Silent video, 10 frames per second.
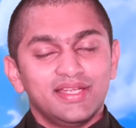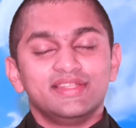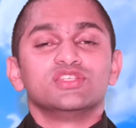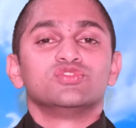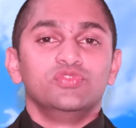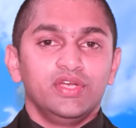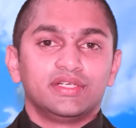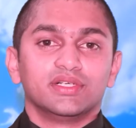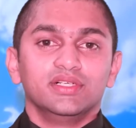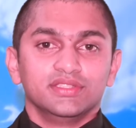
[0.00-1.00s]
in this
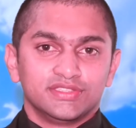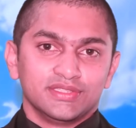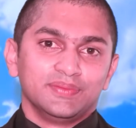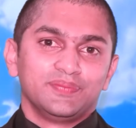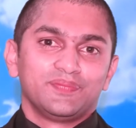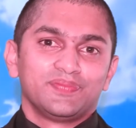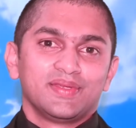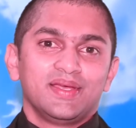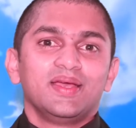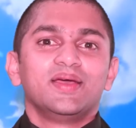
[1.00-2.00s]
week also.
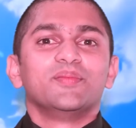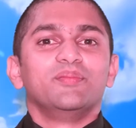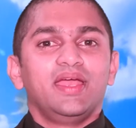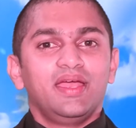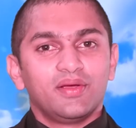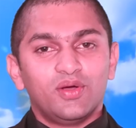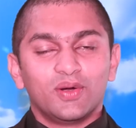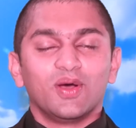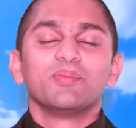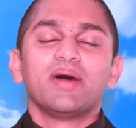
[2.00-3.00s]
May God
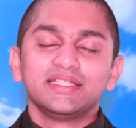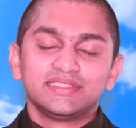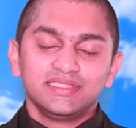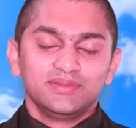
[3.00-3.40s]
Almighty